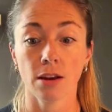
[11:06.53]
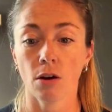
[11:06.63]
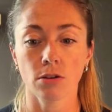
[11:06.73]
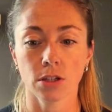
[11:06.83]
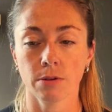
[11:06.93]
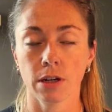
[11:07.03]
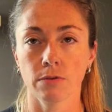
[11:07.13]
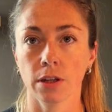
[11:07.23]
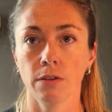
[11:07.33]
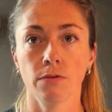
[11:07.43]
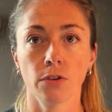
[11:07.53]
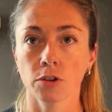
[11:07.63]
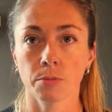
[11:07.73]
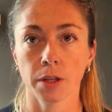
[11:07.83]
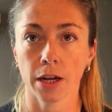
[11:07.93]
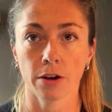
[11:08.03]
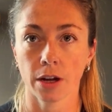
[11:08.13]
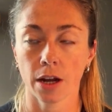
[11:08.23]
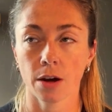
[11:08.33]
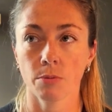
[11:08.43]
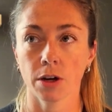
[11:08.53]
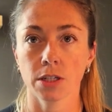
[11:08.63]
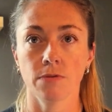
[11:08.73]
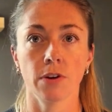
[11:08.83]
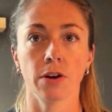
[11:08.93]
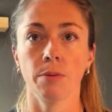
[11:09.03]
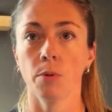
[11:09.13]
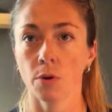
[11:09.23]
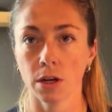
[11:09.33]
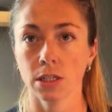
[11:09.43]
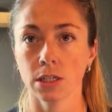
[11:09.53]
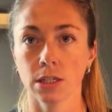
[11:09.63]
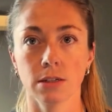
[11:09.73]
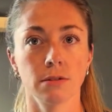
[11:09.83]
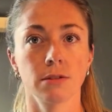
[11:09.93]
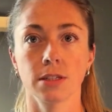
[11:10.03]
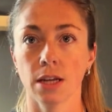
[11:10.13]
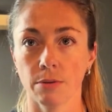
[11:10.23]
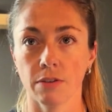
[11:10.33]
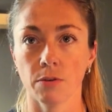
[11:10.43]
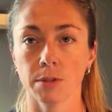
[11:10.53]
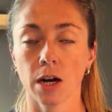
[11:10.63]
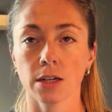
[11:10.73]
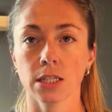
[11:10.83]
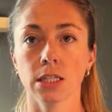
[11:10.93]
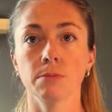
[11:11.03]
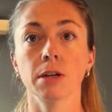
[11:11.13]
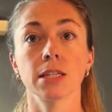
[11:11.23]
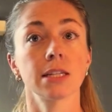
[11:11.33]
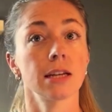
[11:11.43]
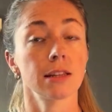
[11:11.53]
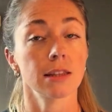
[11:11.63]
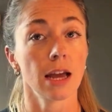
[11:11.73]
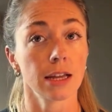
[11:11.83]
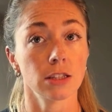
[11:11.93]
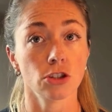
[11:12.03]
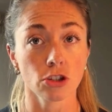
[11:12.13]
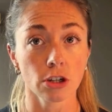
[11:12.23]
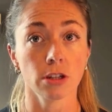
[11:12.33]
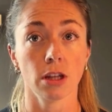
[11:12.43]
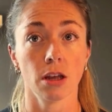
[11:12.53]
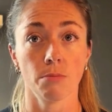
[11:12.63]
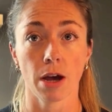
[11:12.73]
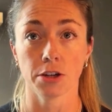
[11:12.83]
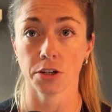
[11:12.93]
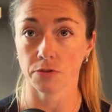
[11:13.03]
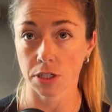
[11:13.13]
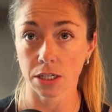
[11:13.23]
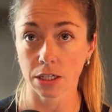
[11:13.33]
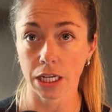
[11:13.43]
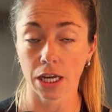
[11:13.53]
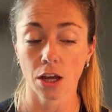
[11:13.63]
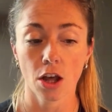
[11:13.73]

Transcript: also in a really vulnerable area where it's very important to stay away from toxins because that can certainly impact your fertility.